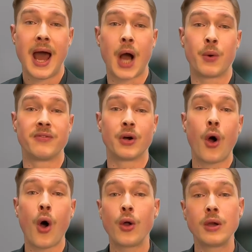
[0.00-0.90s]
However,
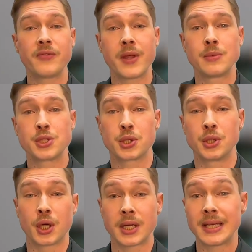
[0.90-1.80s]
all of them should
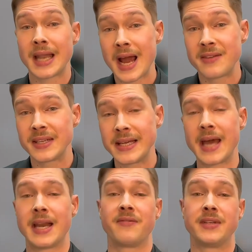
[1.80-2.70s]
look lively
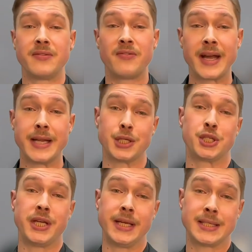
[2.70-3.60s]
and have an inviting
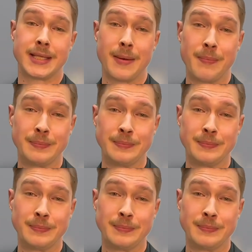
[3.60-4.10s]
sheen to them.